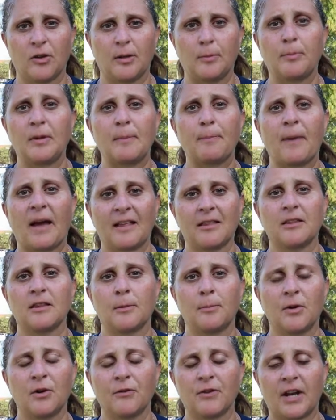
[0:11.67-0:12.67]
it'd be best
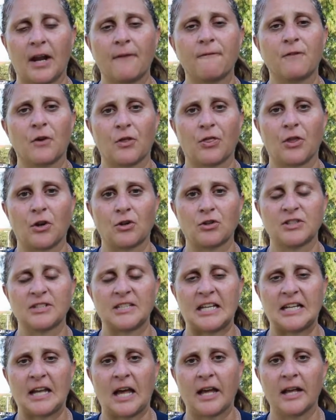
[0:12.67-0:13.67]
to move it up for
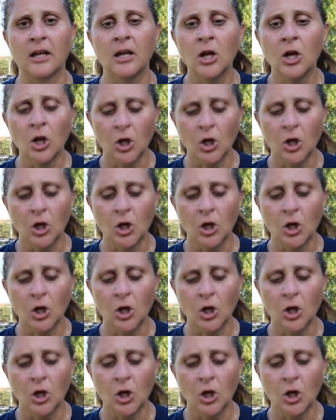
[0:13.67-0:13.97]
Thursday night.